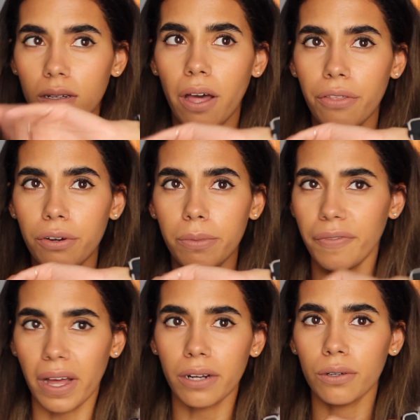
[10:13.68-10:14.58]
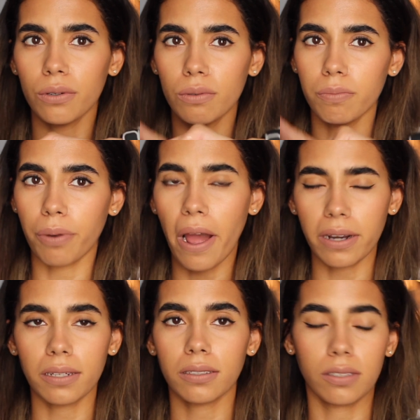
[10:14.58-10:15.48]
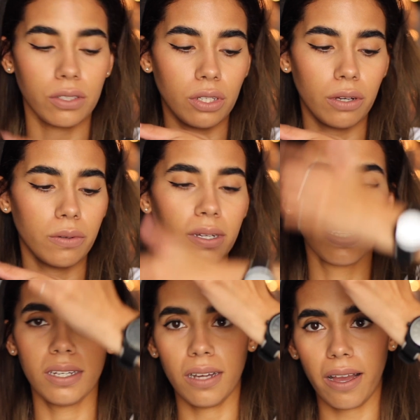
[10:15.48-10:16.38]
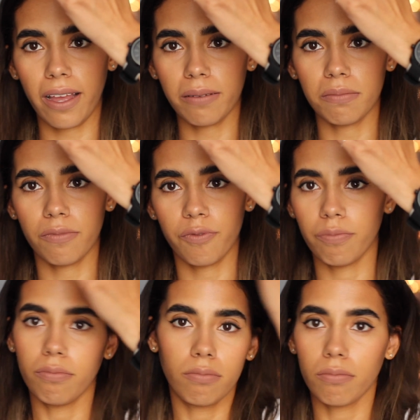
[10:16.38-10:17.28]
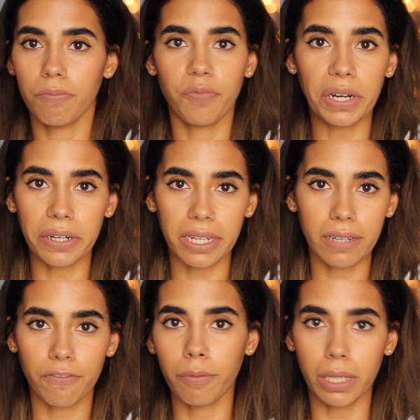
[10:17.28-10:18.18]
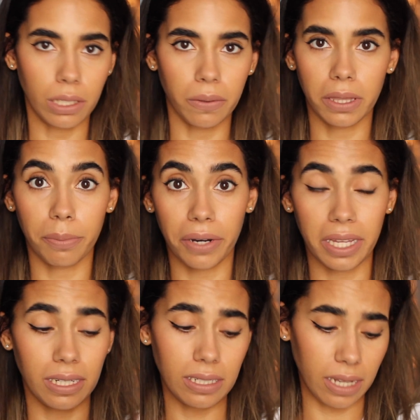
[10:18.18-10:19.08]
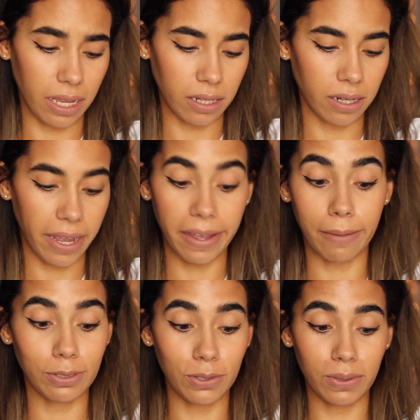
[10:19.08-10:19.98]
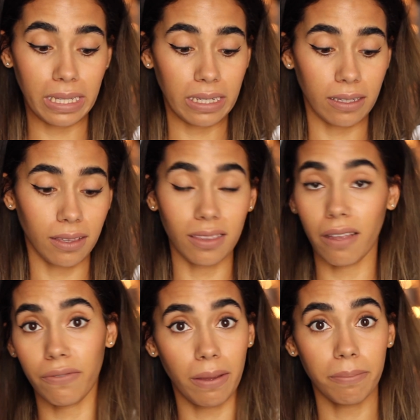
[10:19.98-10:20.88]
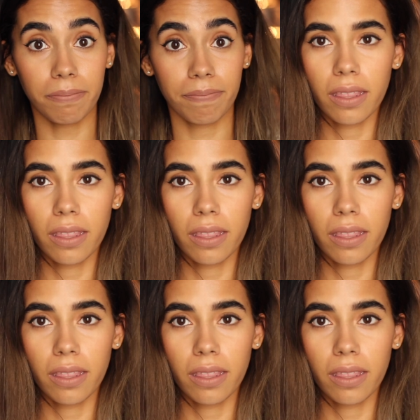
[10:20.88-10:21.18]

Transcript: other Movado products, so I'm very familiar with the brand and I absolutely love them.